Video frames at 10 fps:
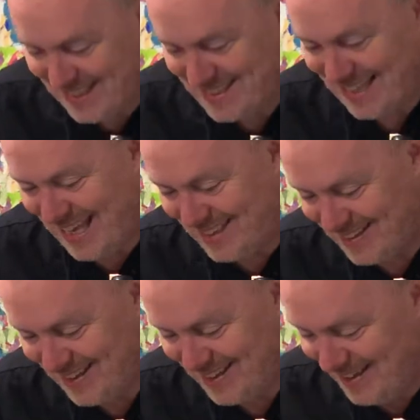late.
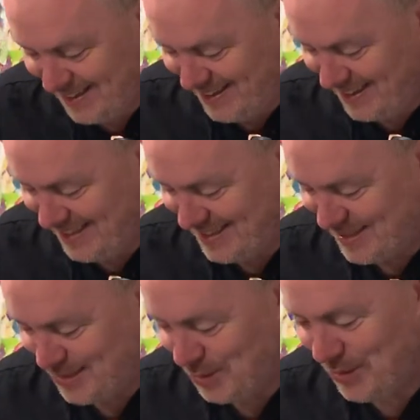It's a
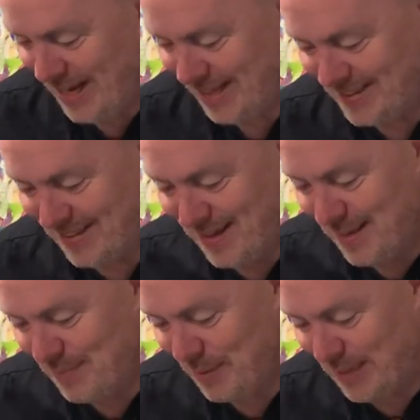school night.
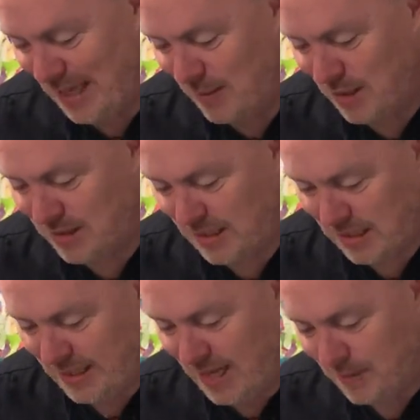But we came here to
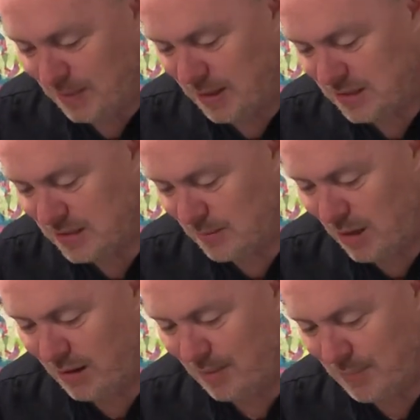clean up because
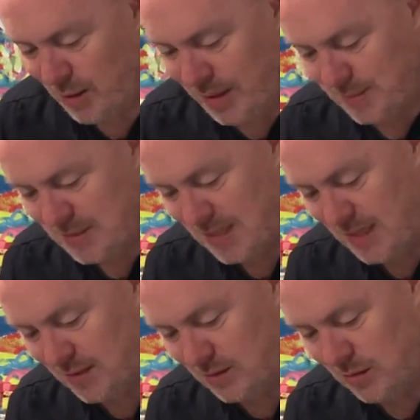tomorrow I'm going
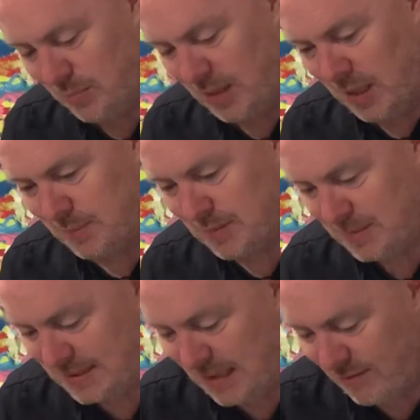upstate to pick up some
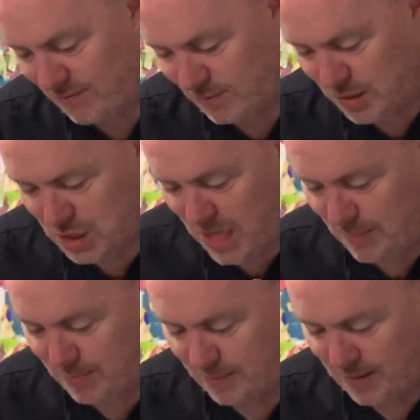stuff from the
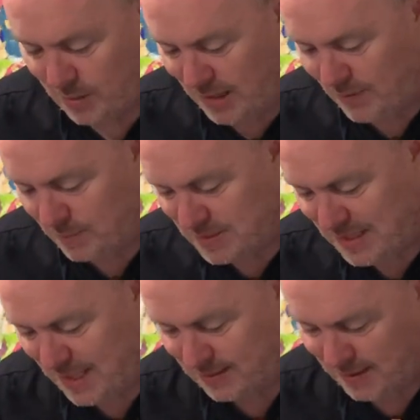shop that we have
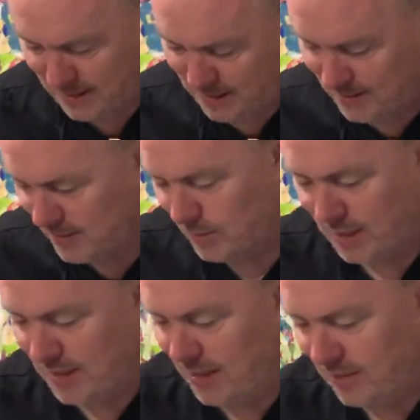upstate. I
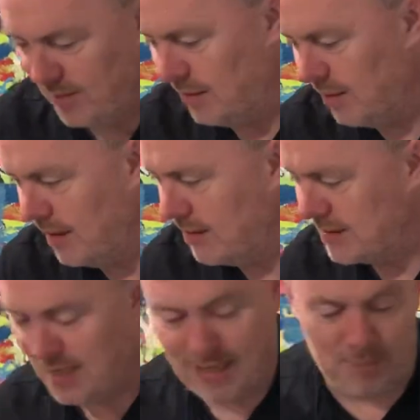don't know how to say that,